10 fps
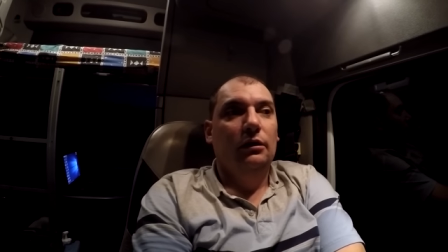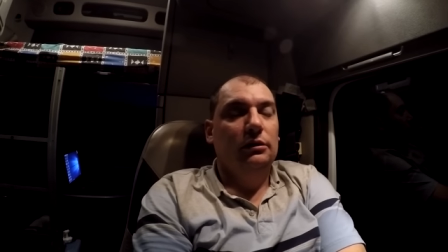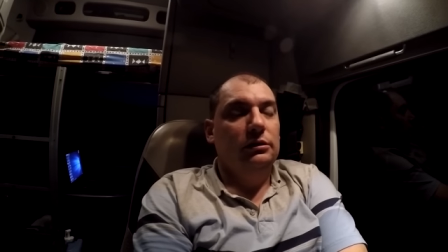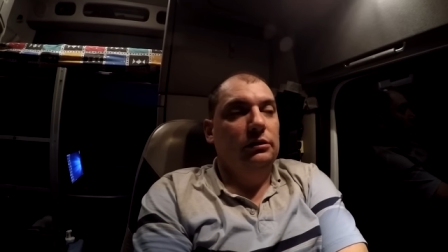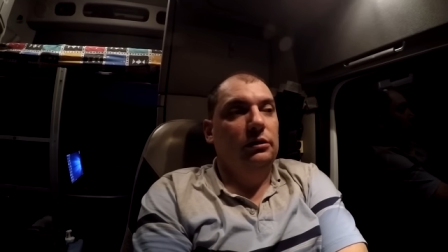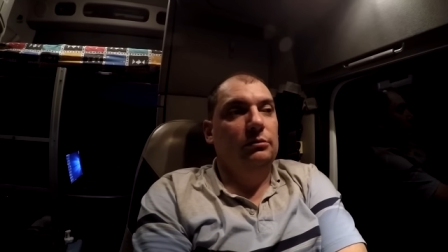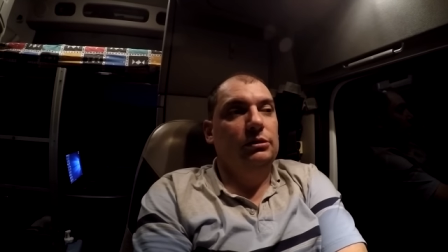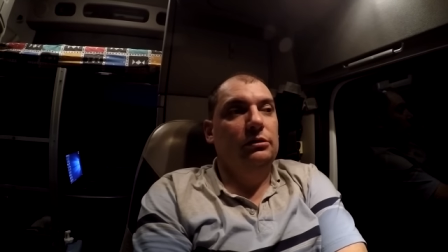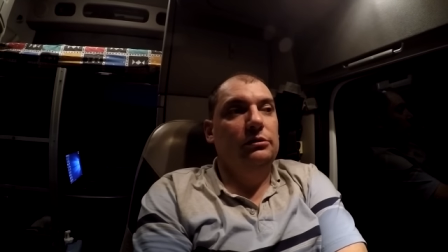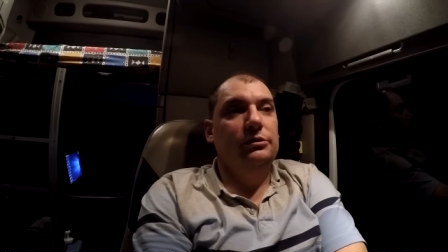So I'm
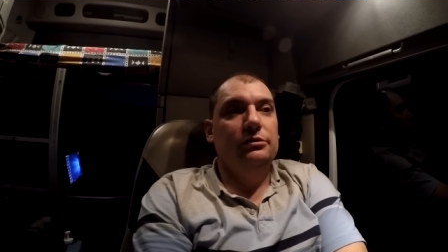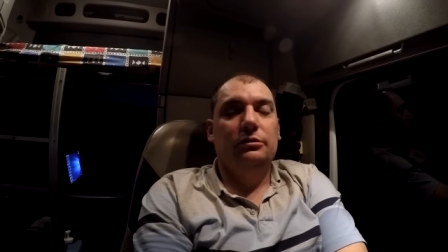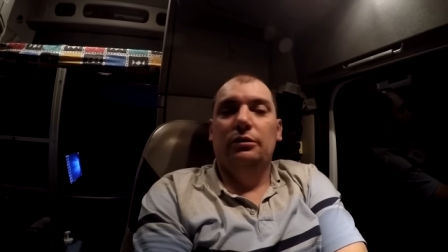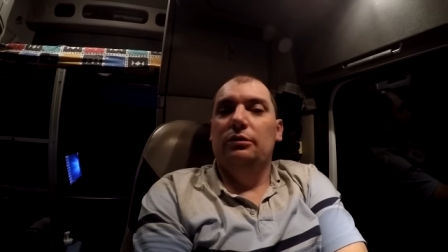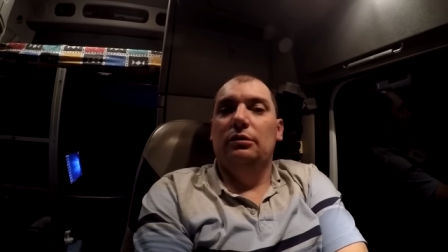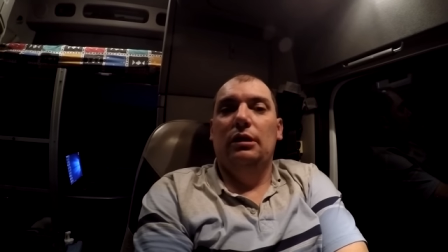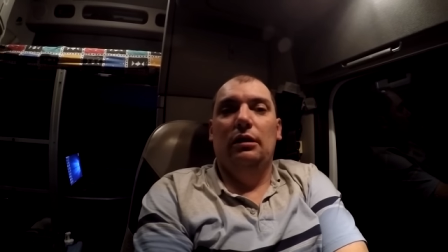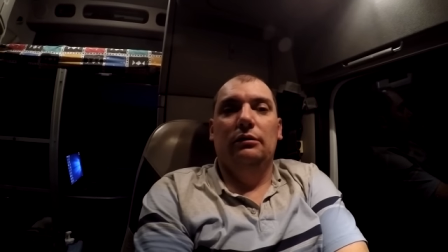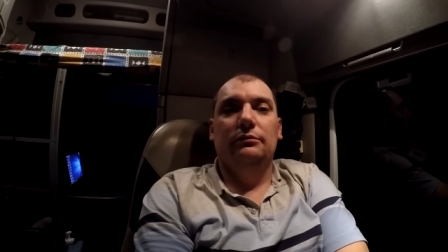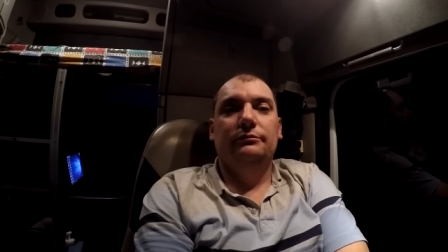still using it
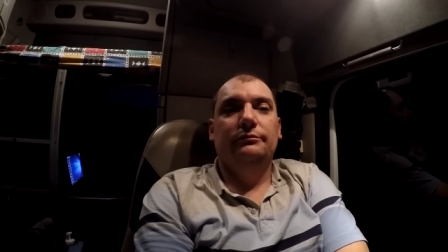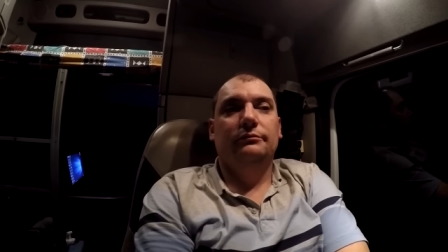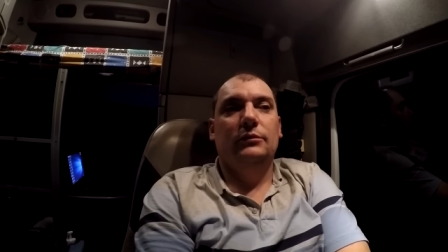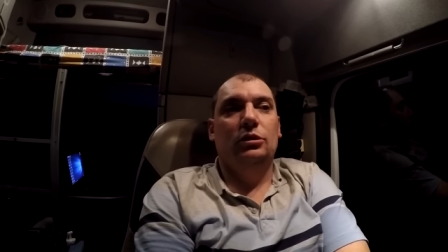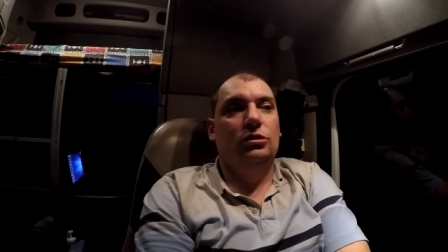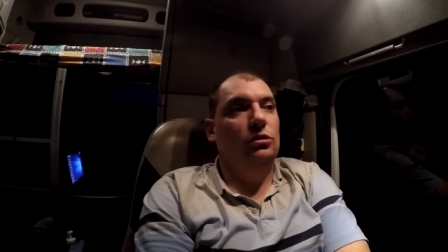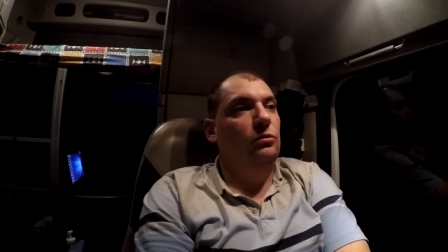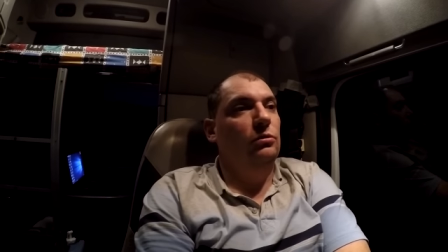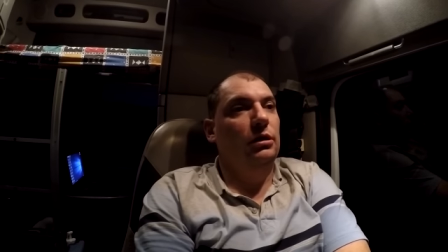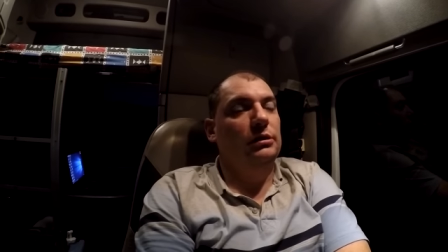today. It still
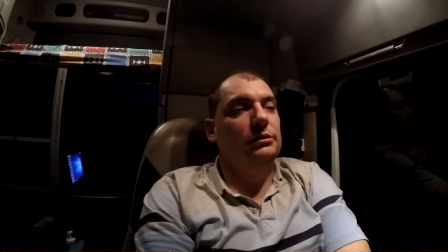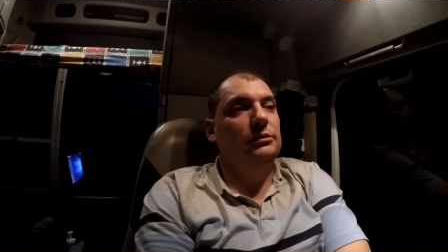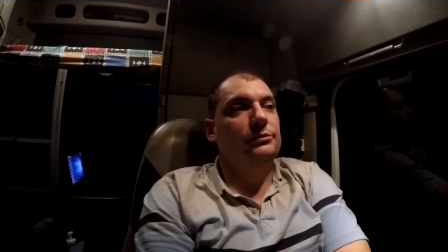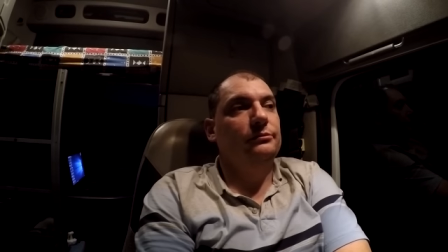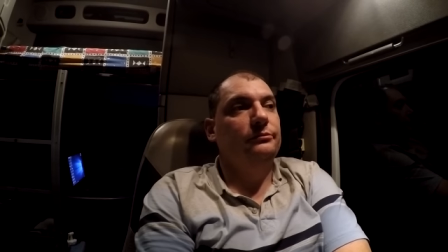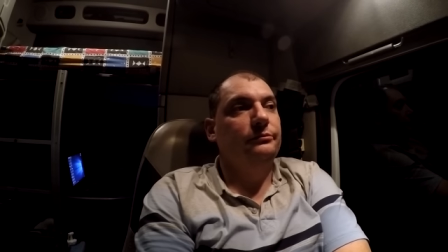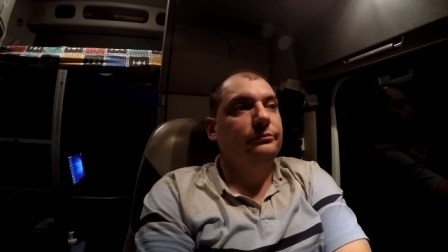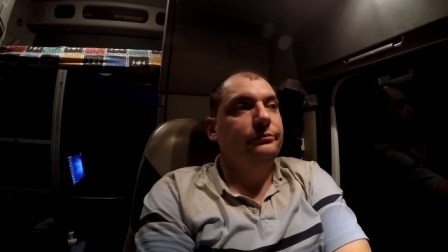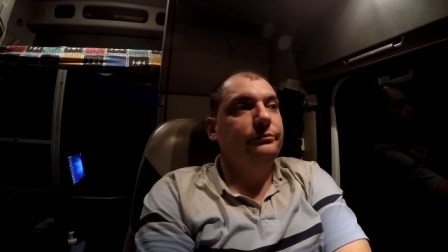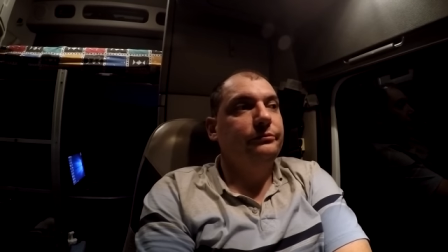works.
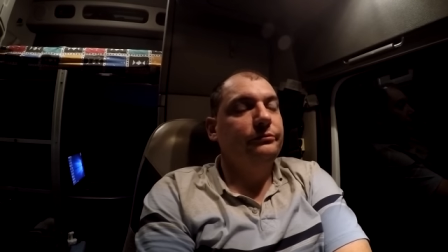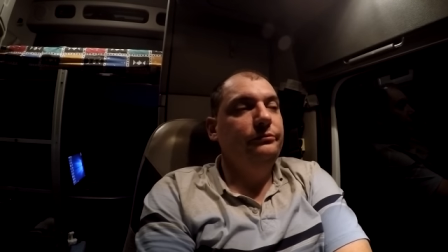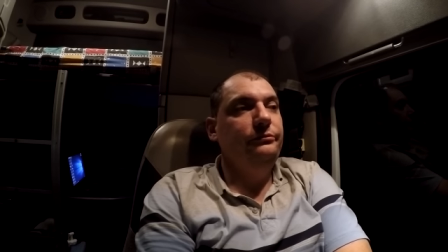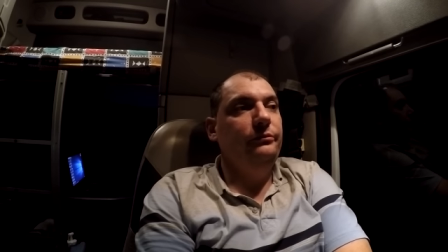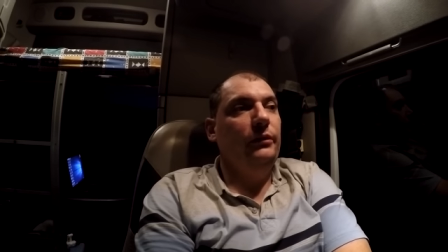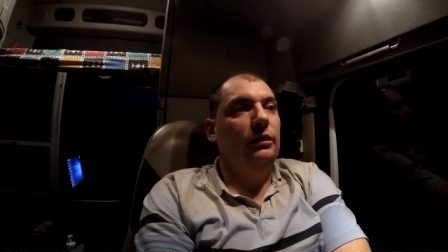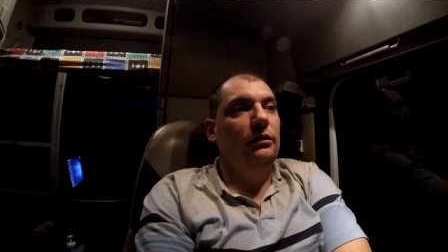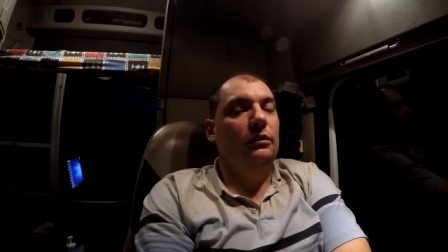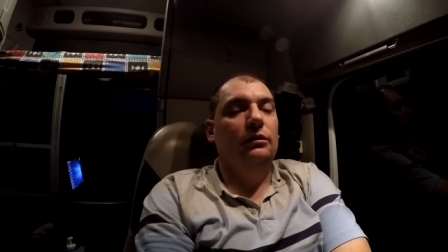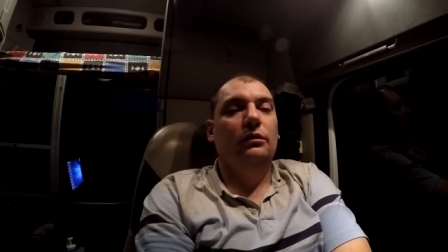
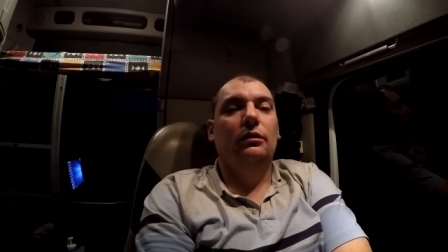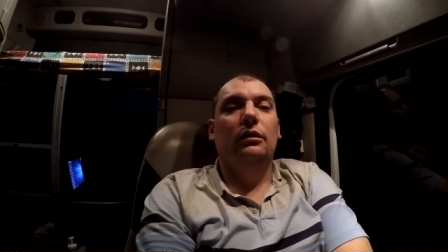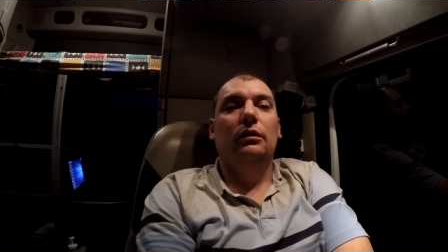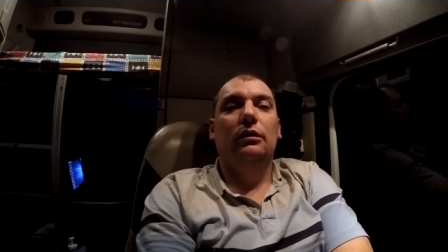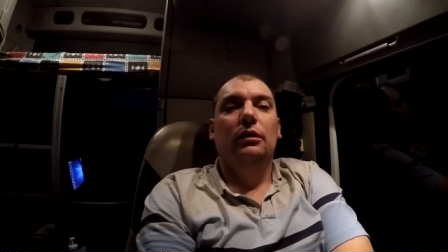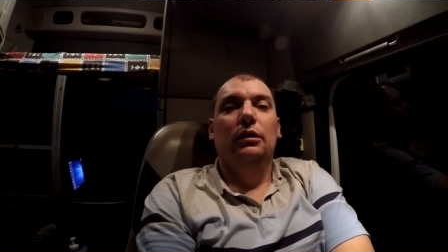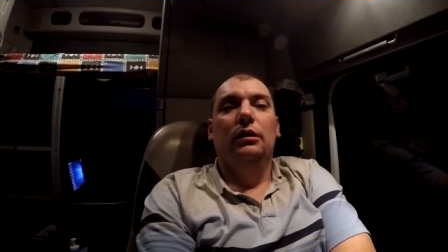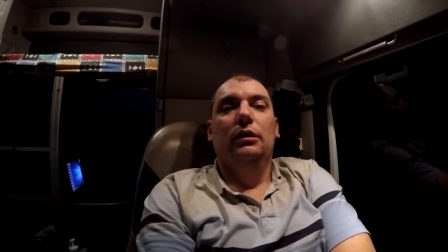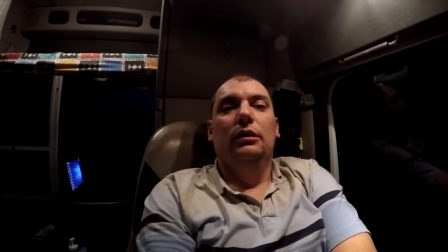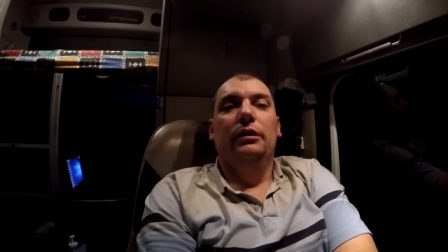And uh,
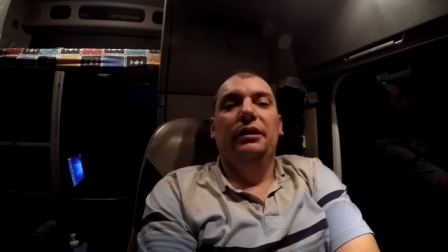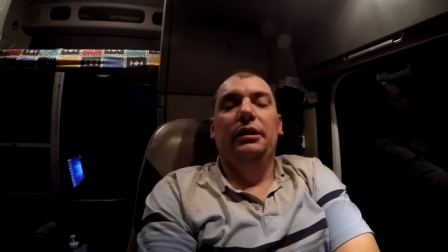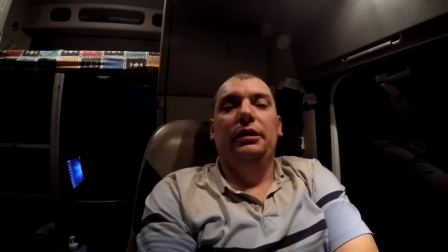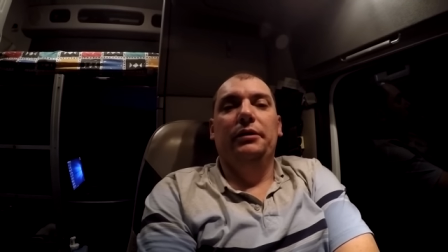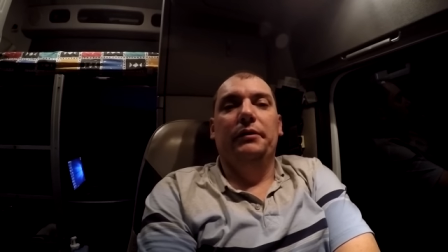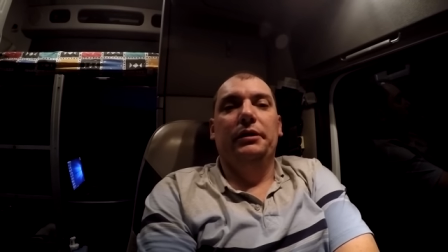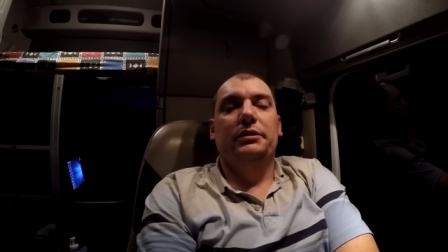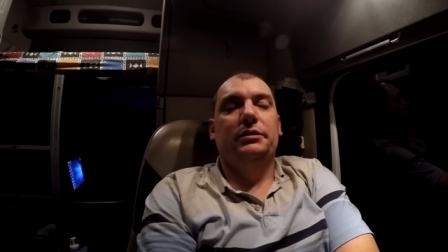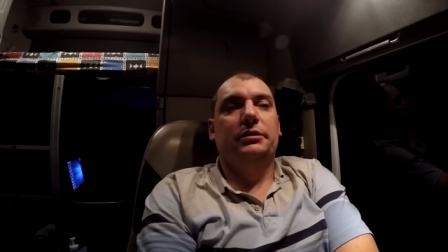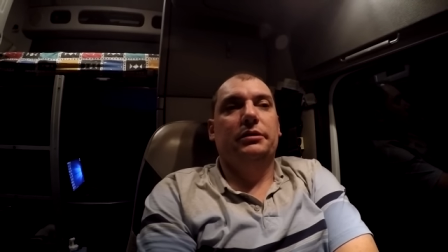
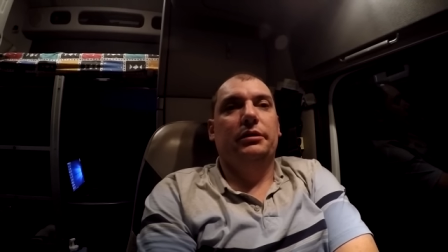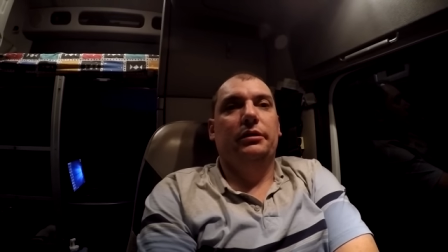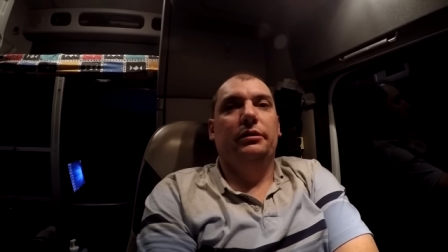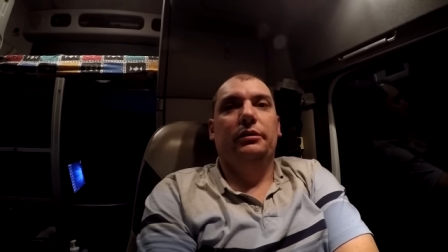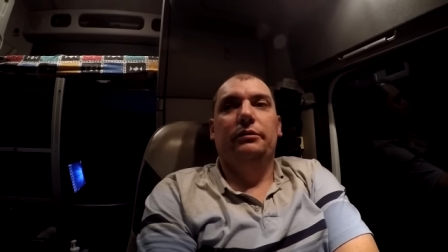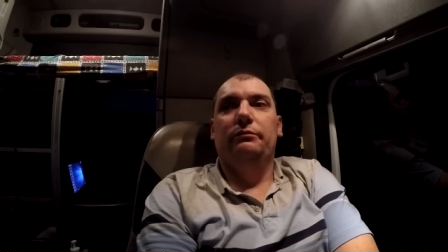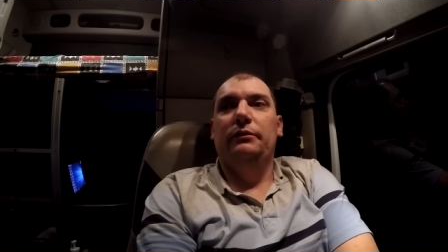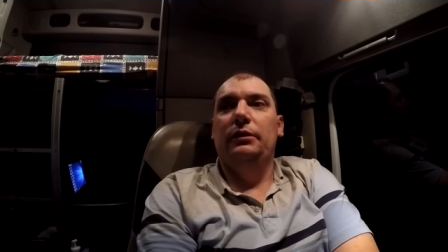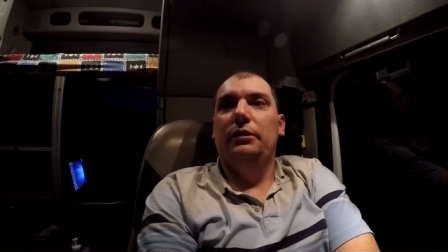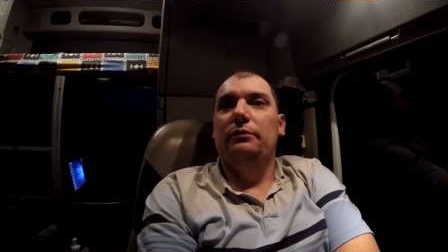anyways,
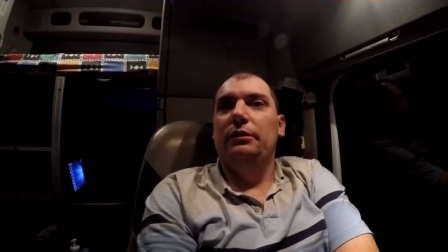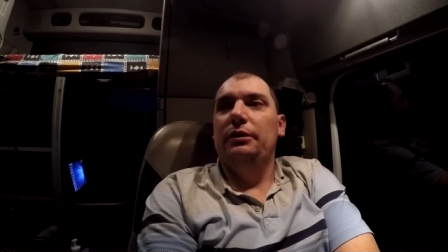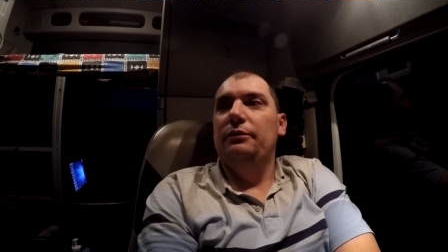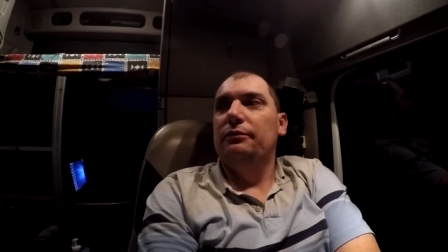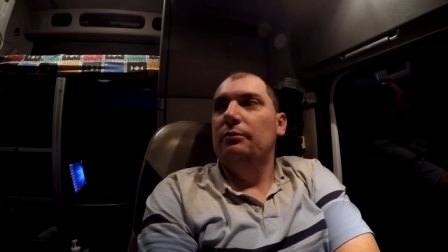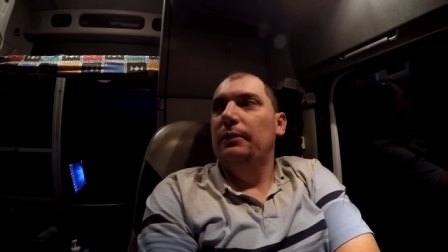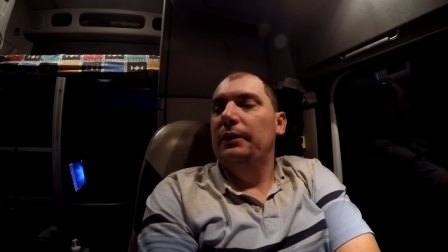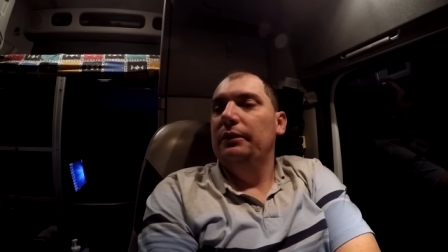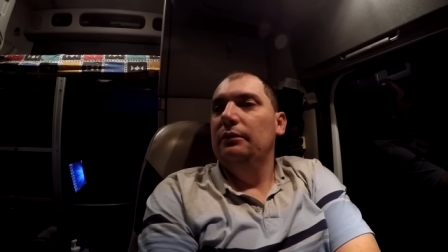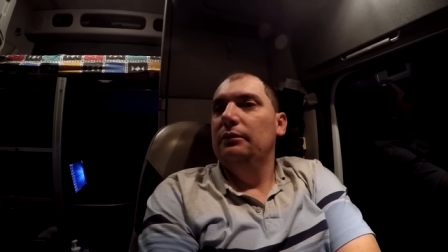we are ready for bed.